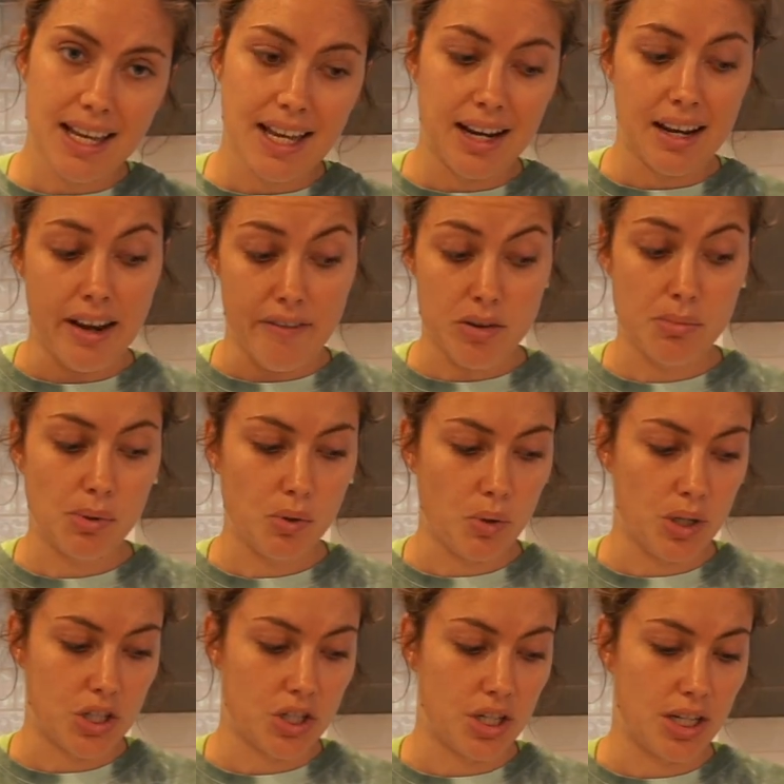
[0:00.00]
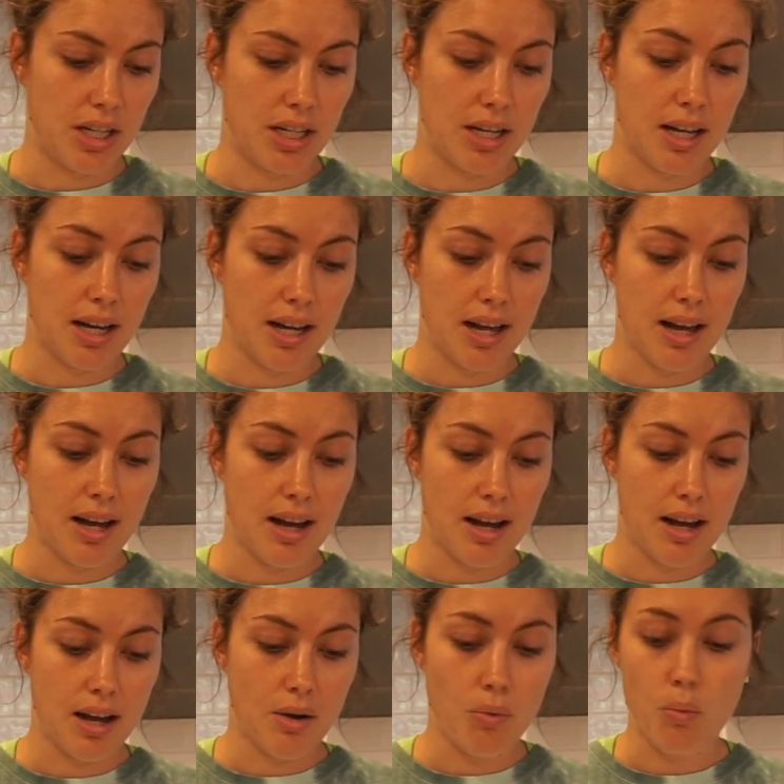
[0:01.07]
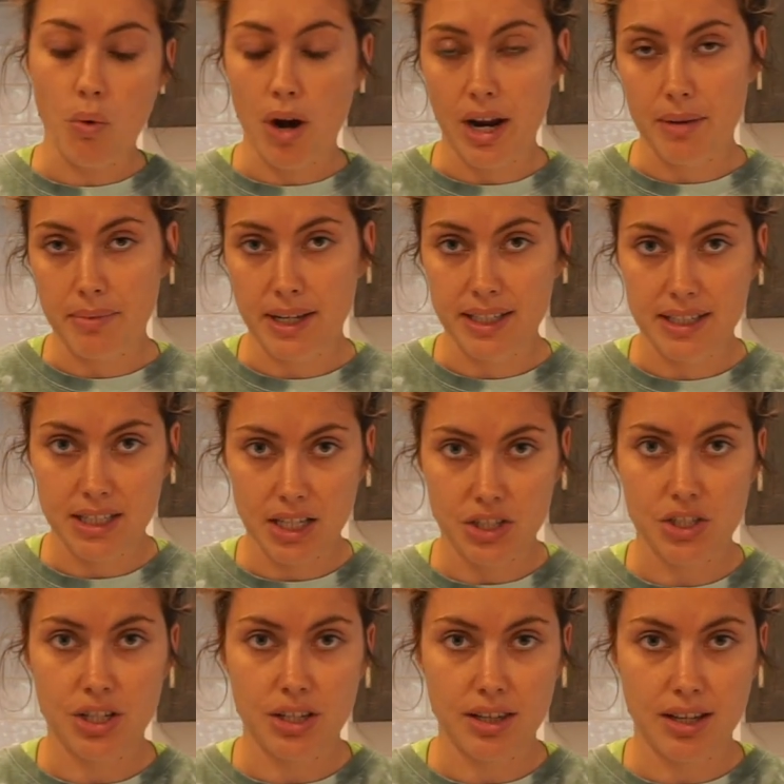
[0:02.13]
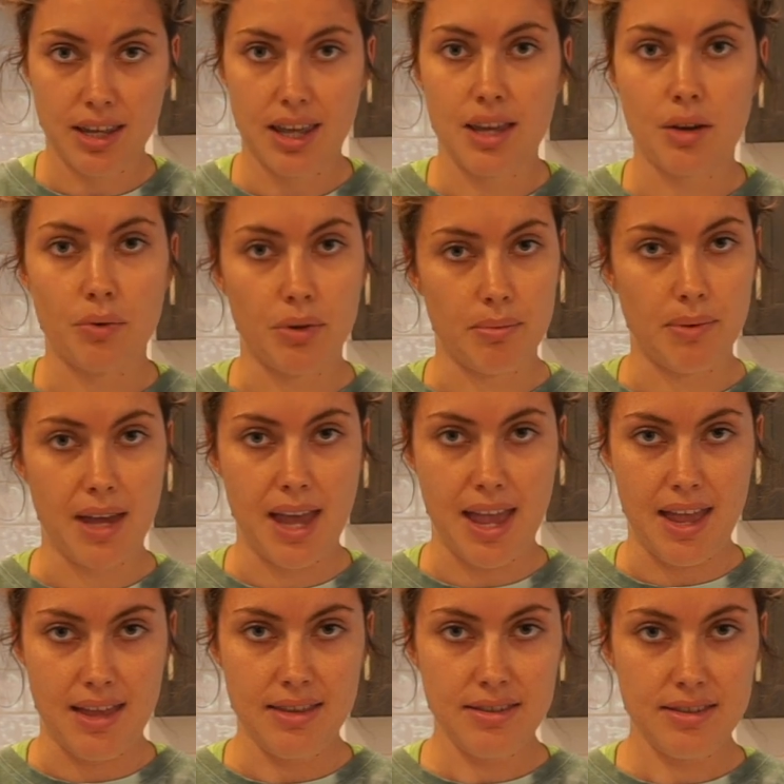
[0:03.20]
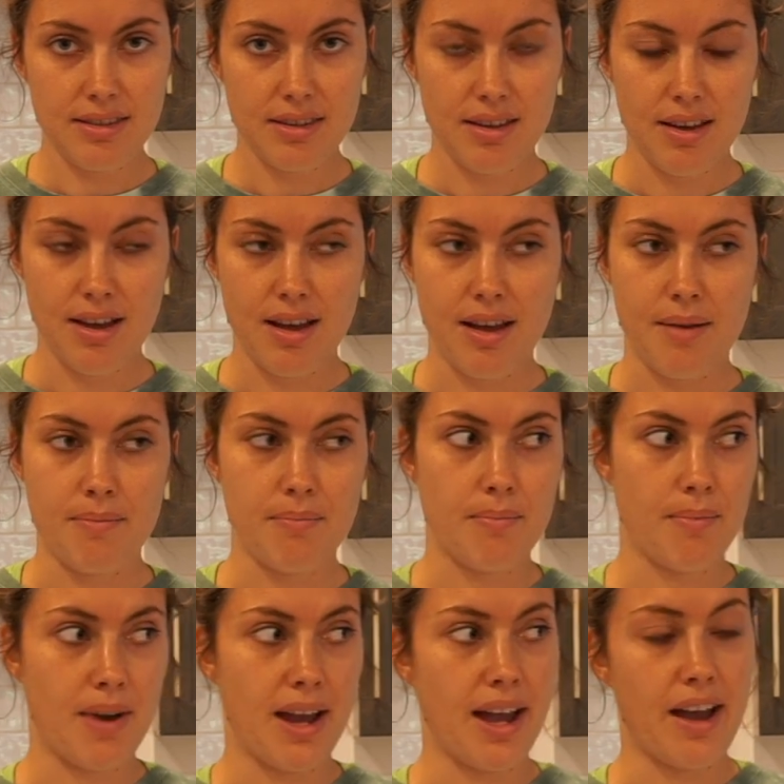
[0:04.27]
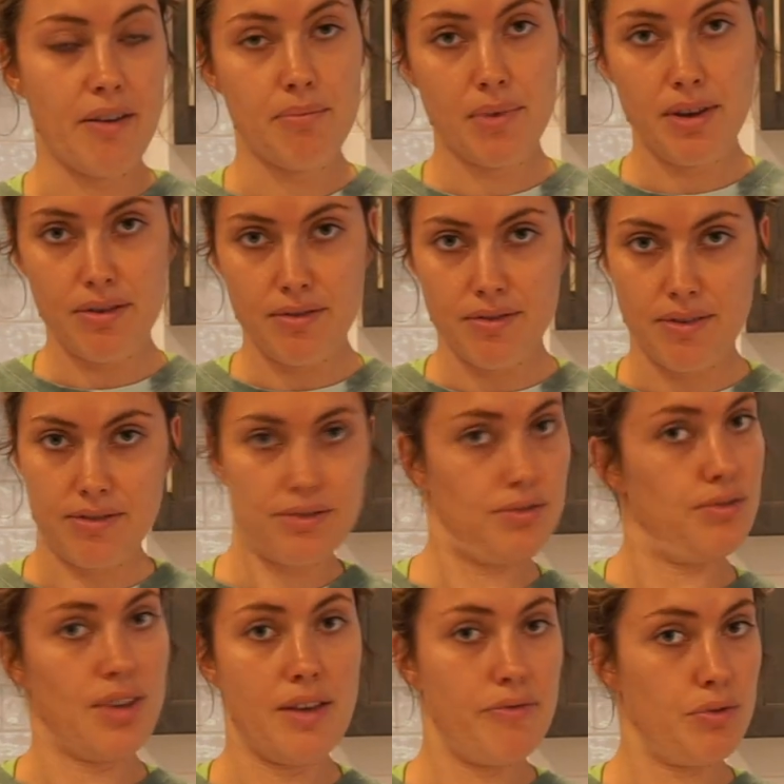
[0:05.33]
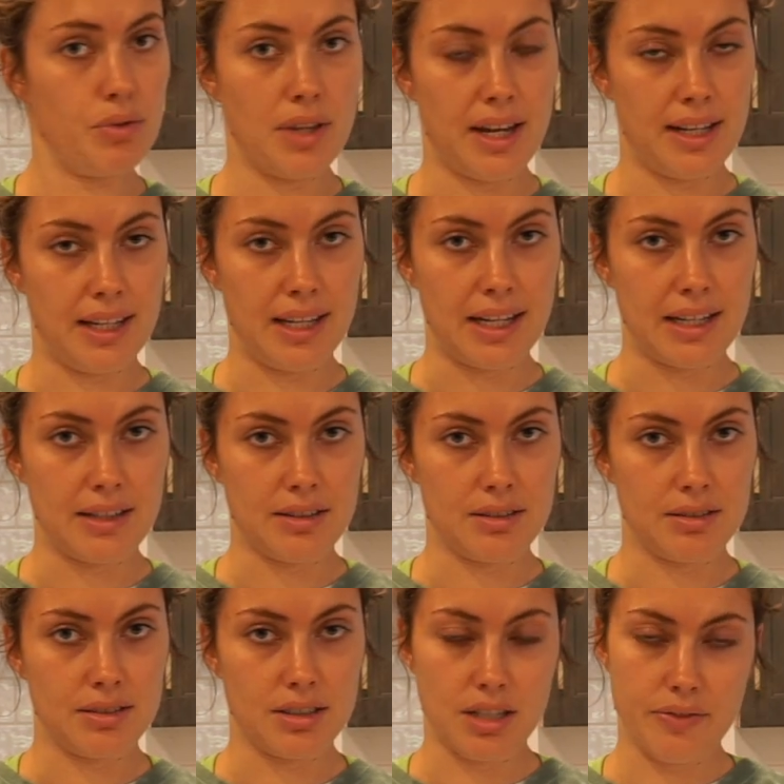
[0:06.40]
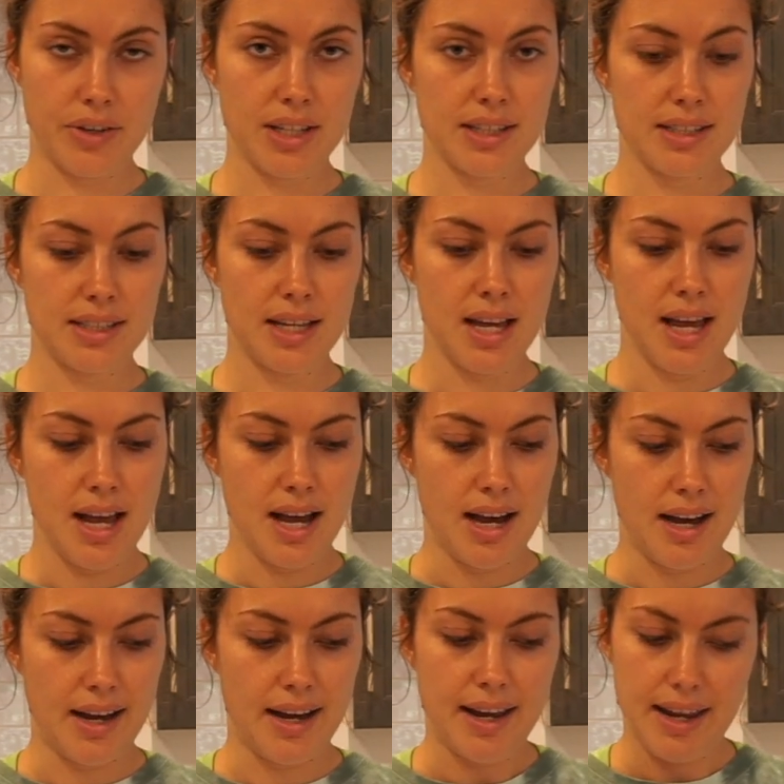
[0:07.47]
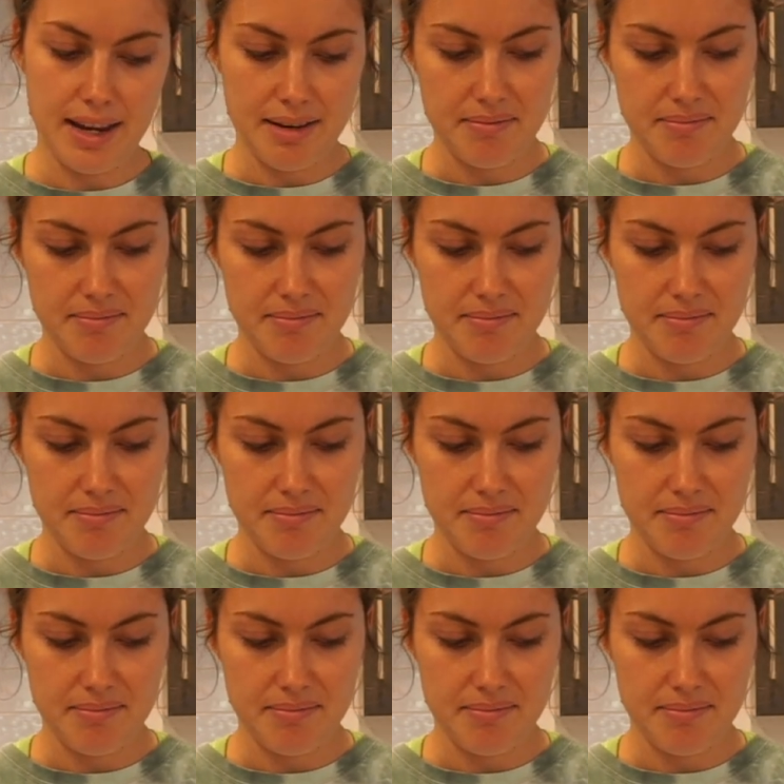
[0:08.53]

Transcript: an inevitable question: why am I touching the cake with my hands? I have my safe food handling certificates. I